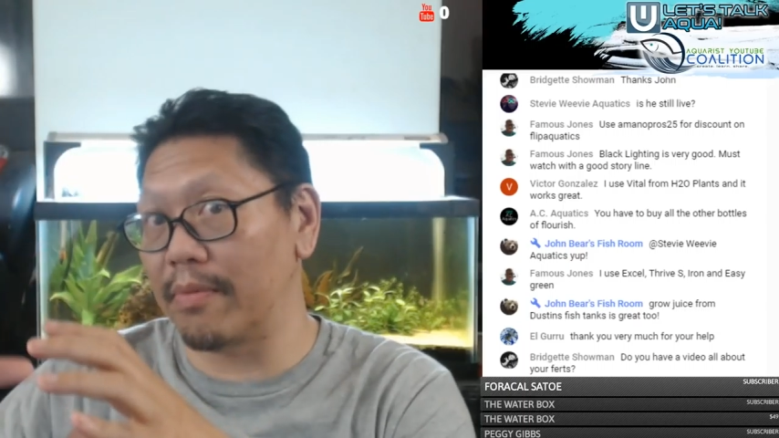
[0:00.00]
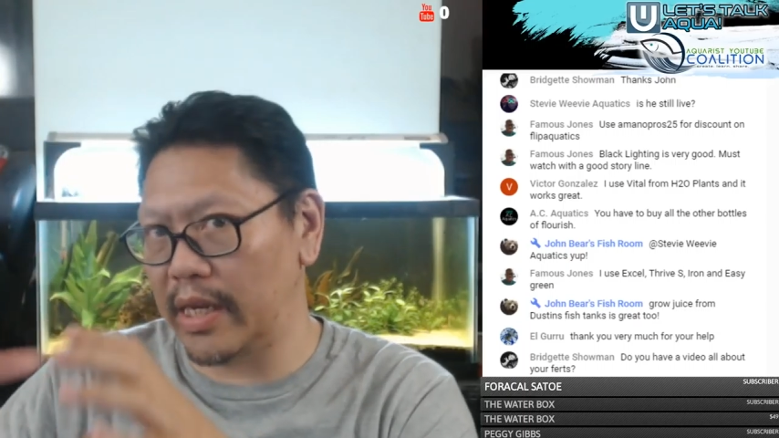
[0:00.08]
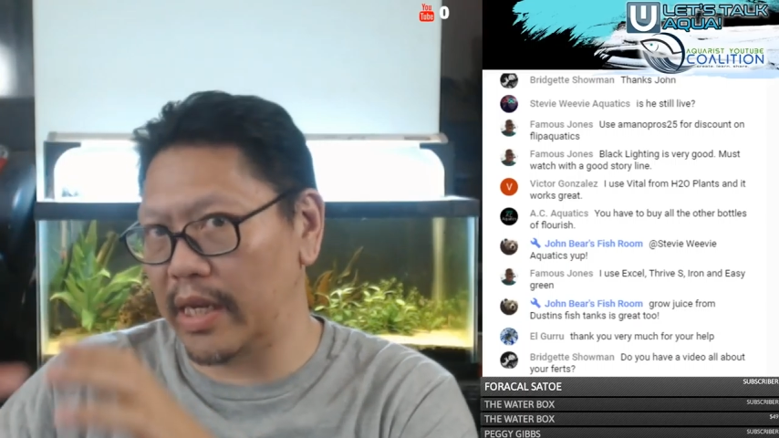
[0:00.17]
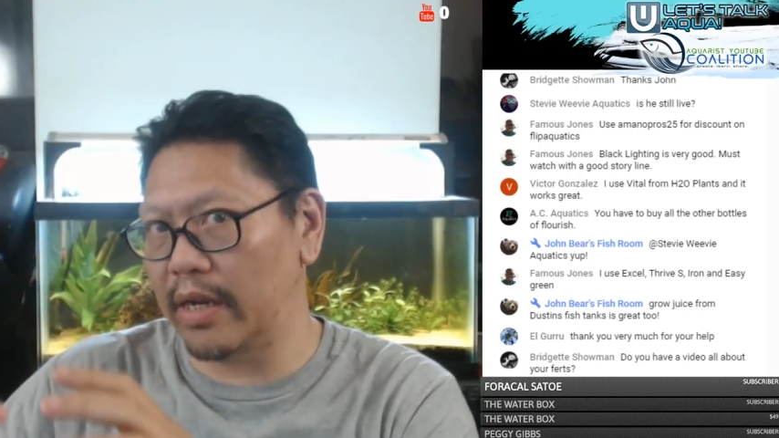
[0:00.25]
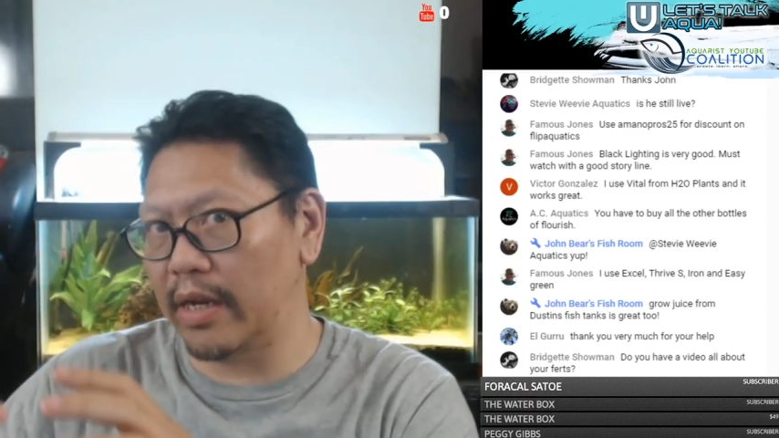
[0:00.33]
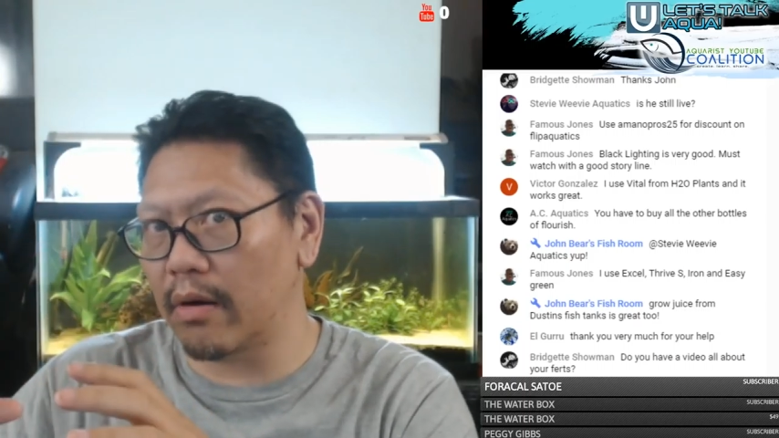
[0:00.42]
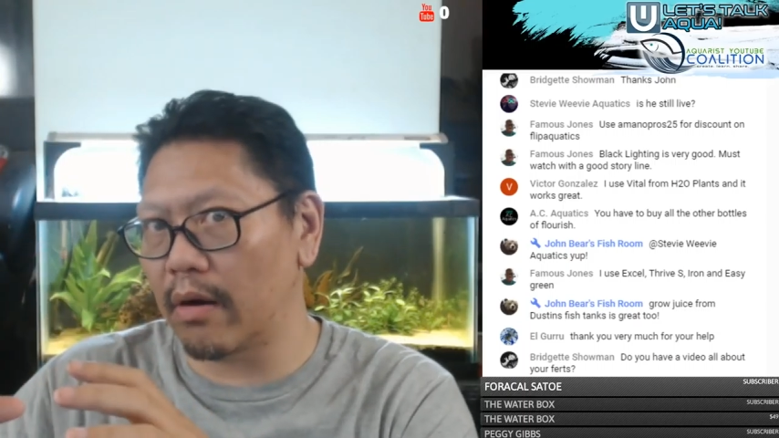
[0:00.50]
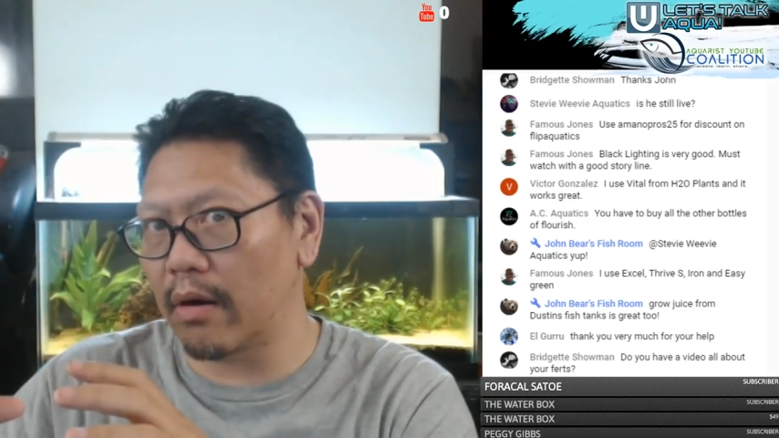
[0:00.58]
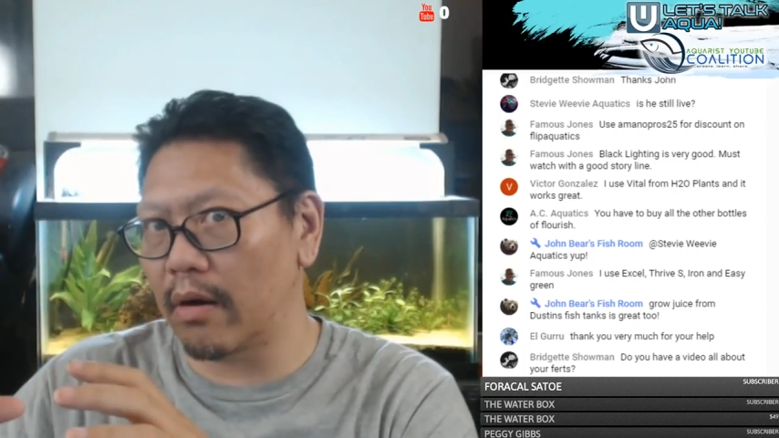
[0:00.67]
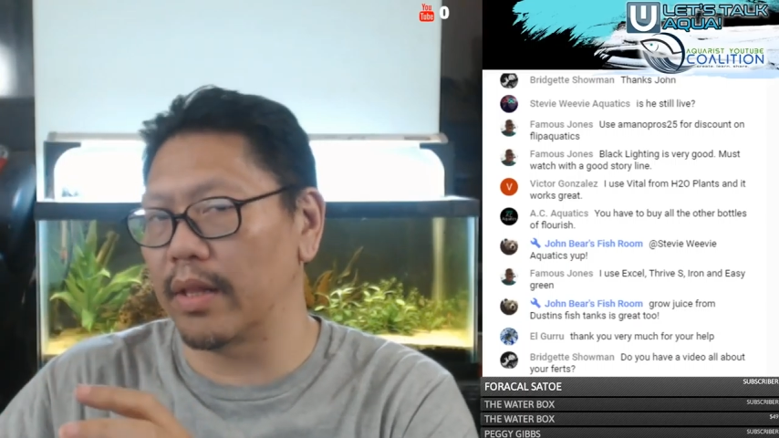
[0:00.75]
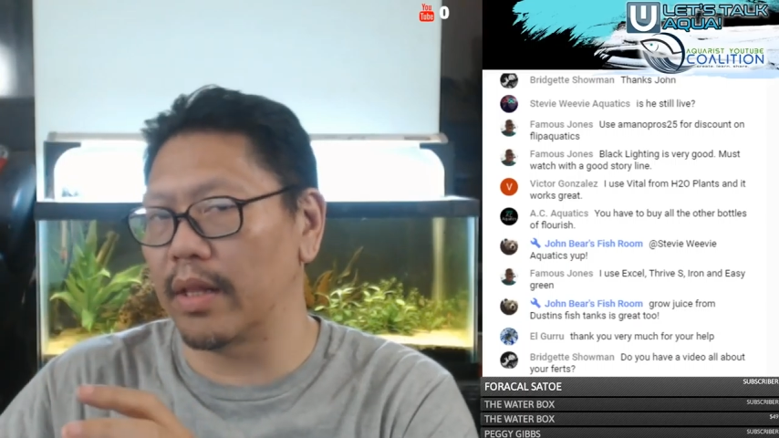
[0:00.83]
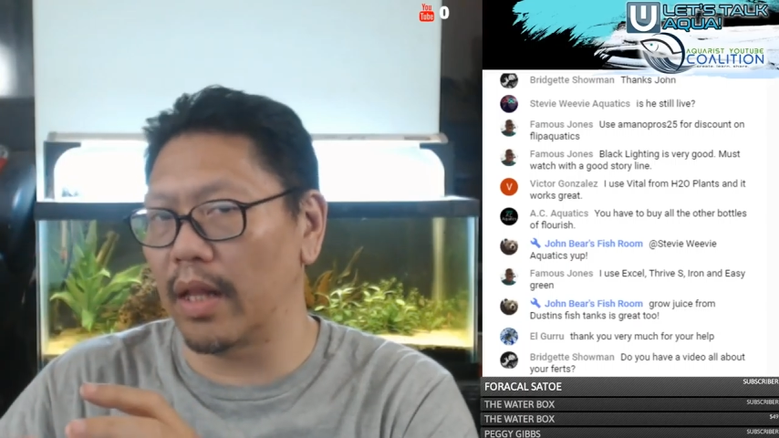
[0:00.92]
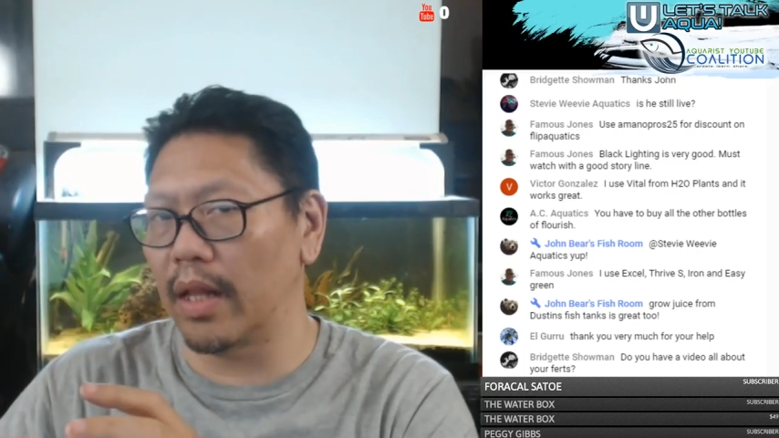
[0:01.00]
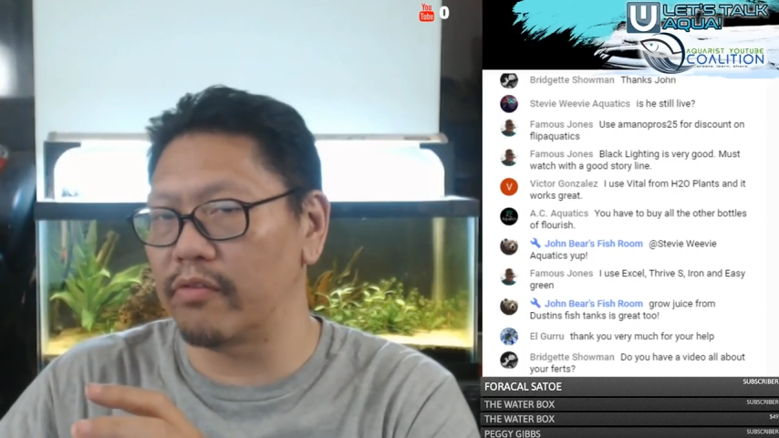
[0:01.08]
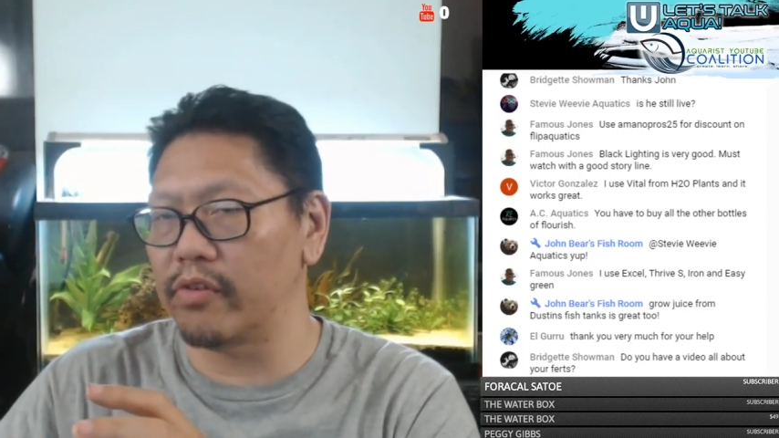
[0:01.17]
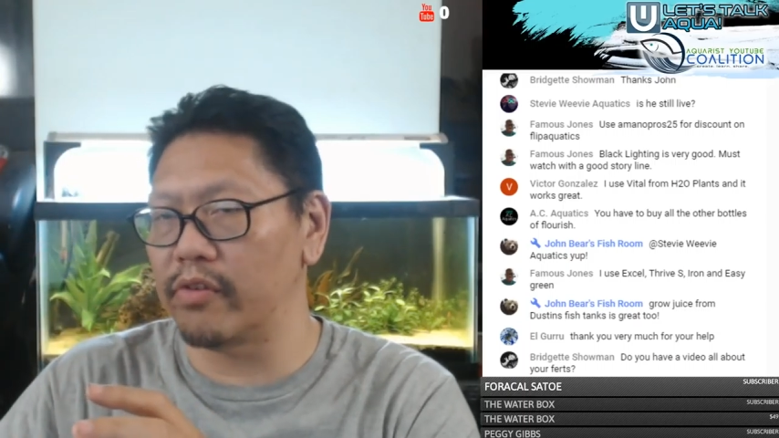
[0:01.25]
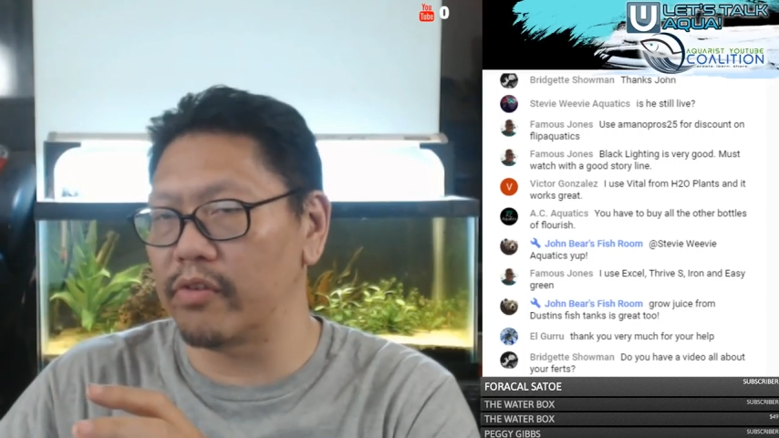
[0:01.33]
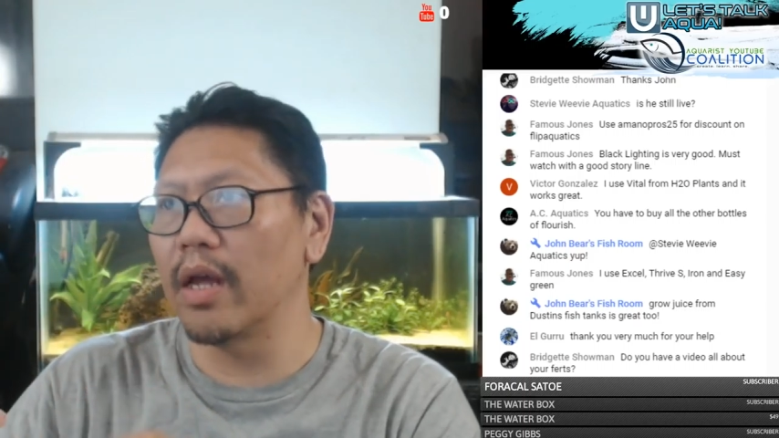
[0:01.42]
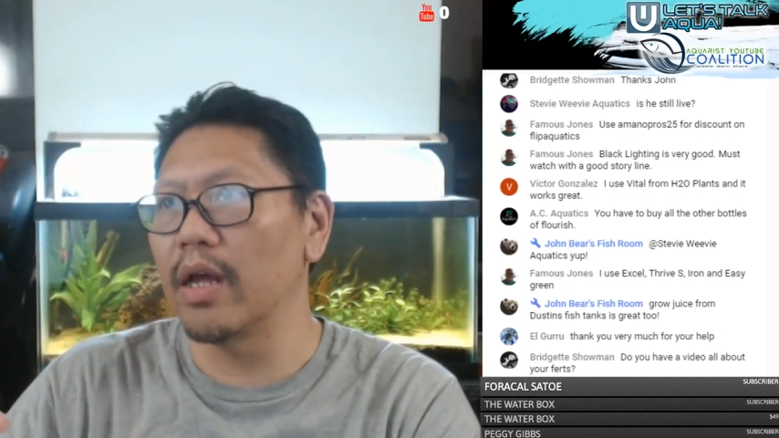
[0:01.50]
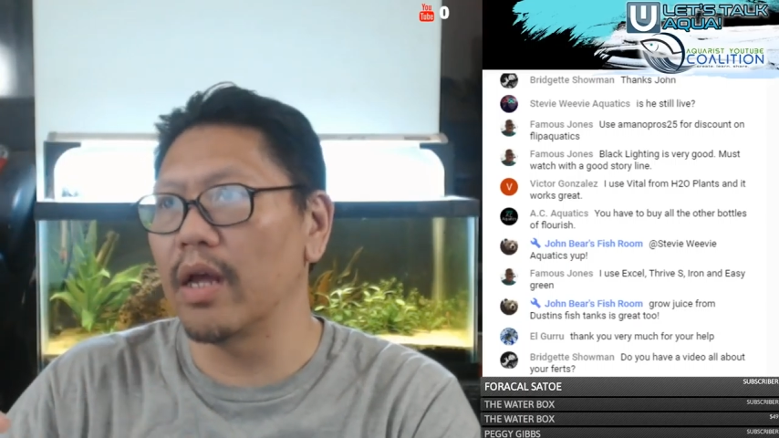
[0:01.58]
here already in the live chat.